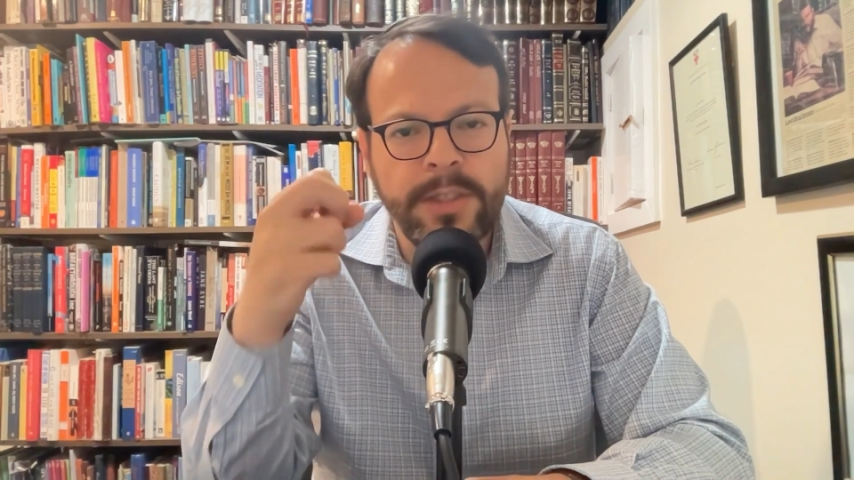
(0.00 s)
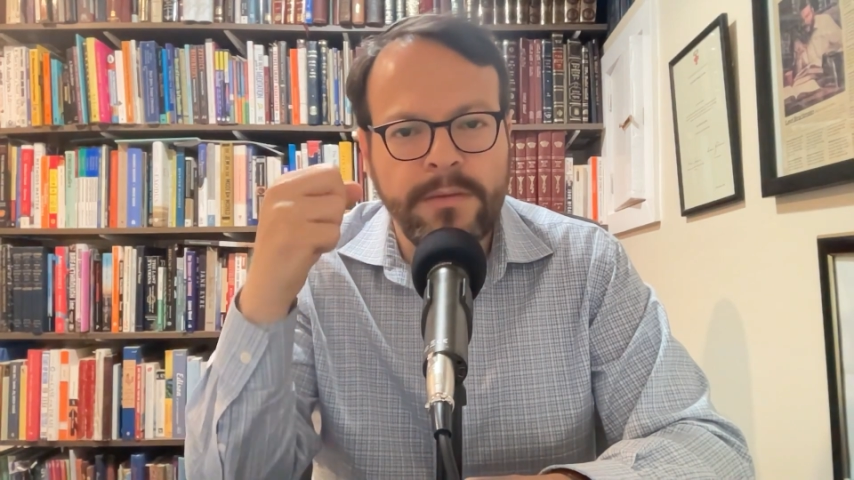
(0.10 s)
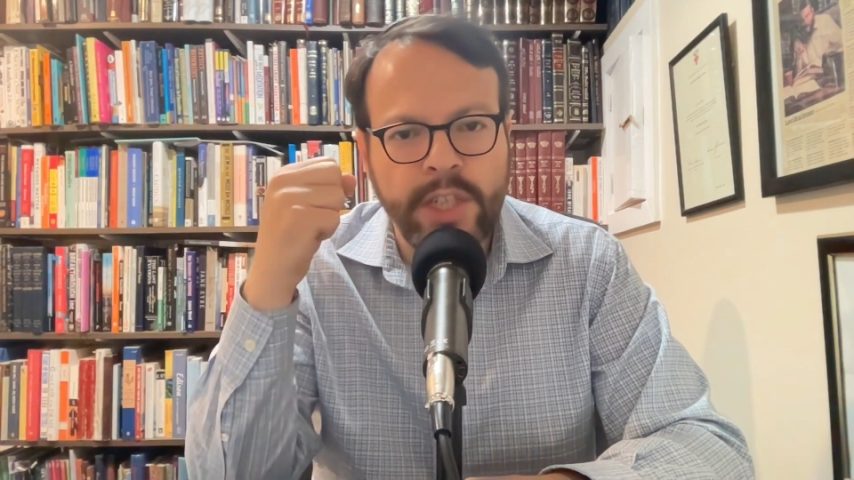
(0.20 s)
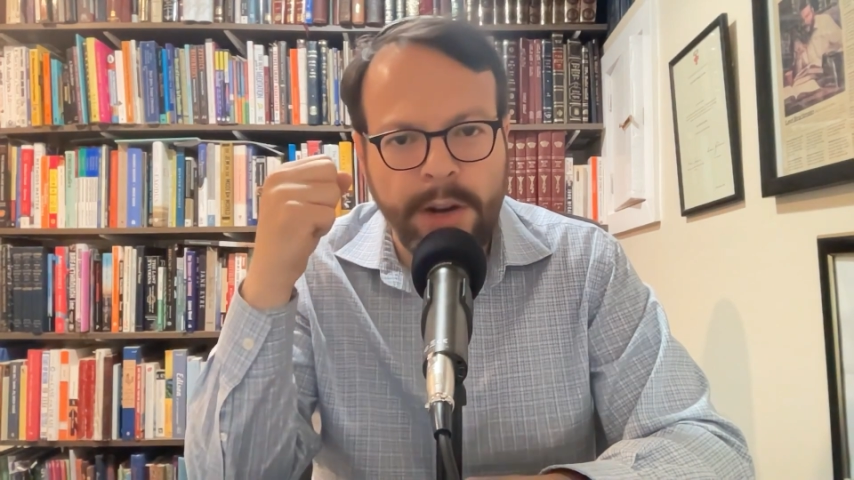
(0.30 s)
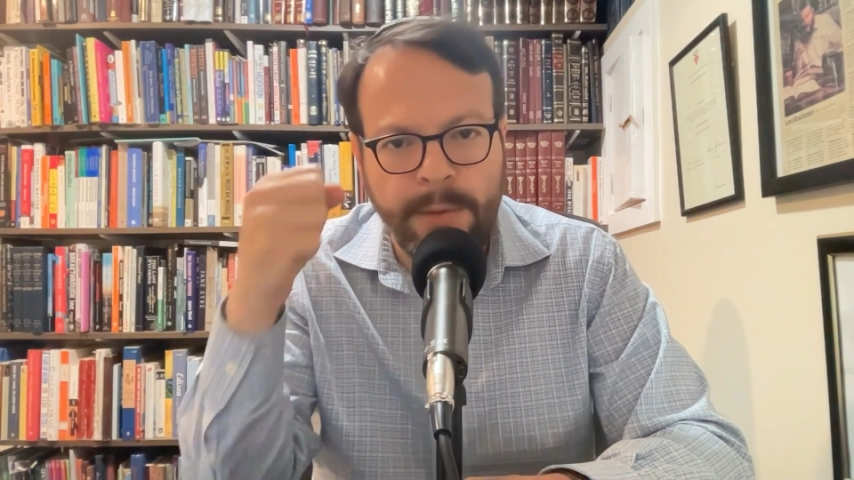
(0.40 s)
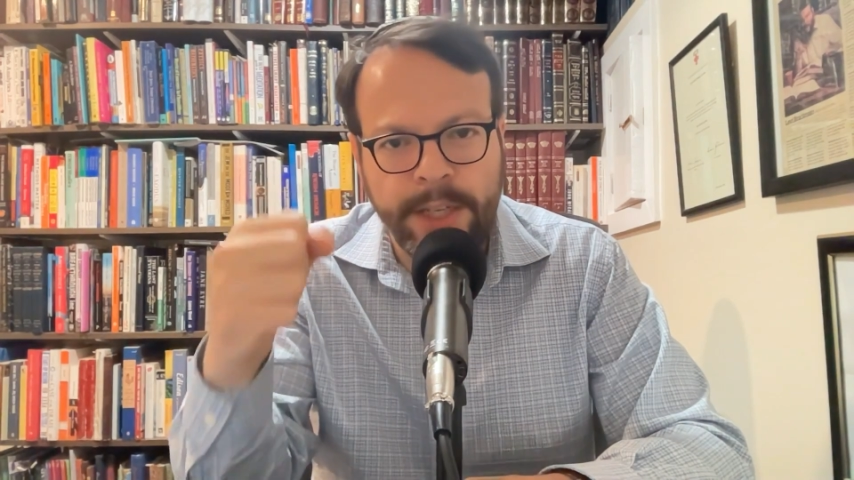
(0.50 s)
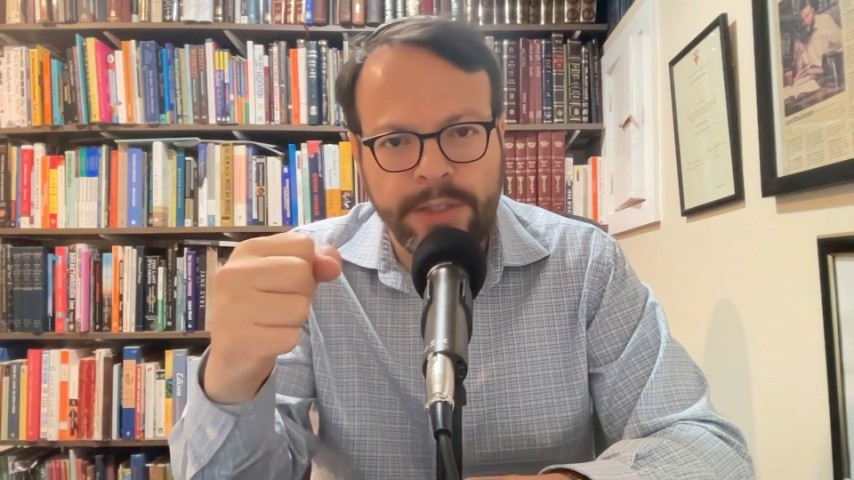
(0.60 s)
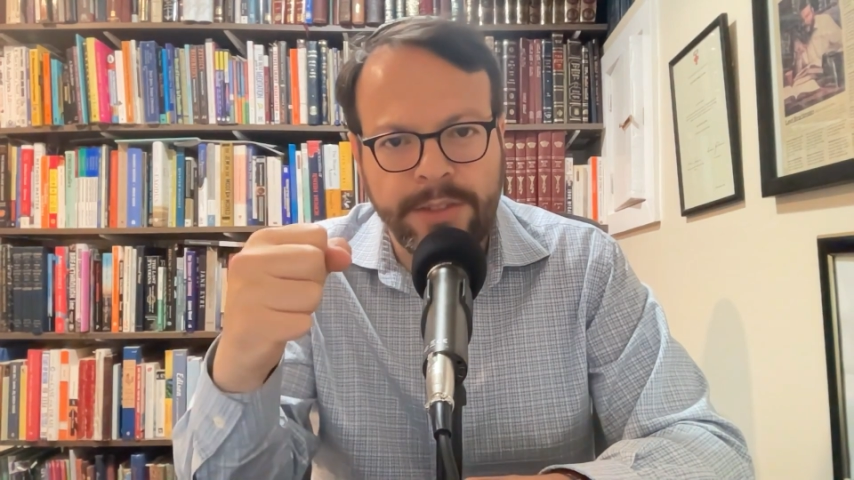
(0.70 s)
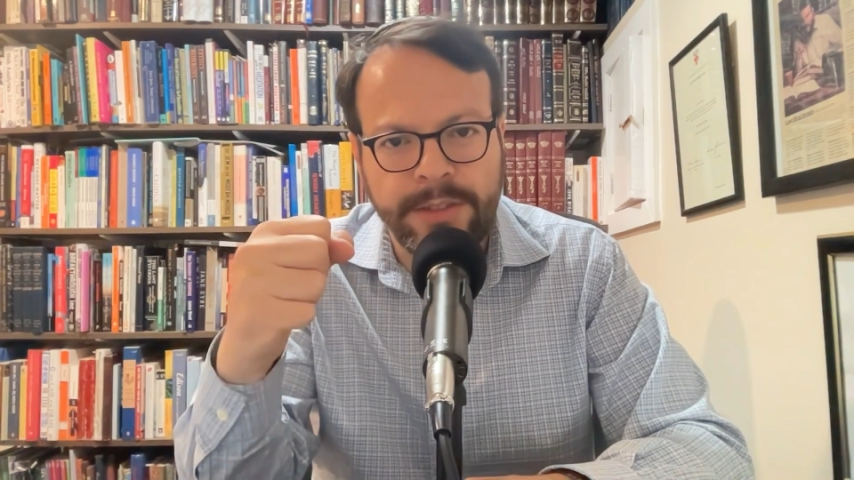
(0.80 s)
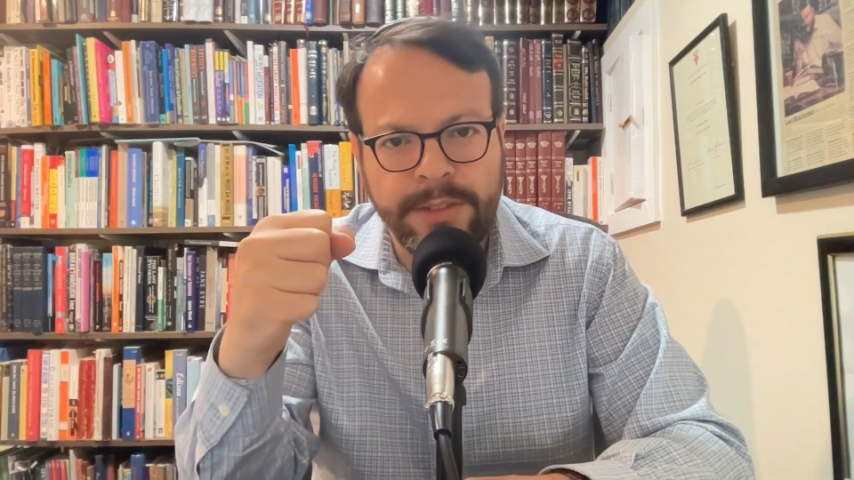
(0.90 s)
of
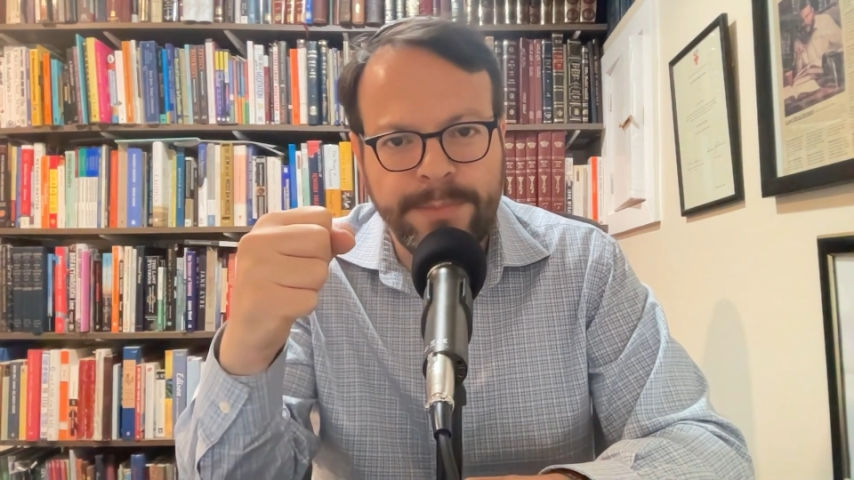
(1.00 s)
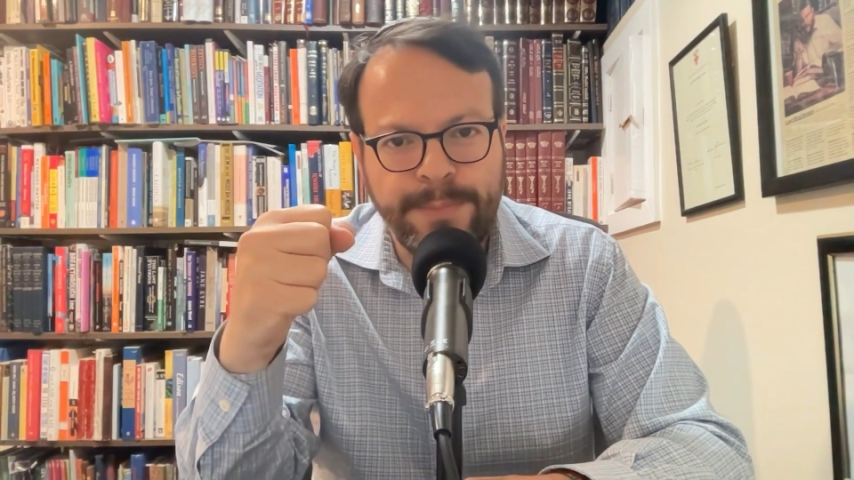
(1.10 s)
generations,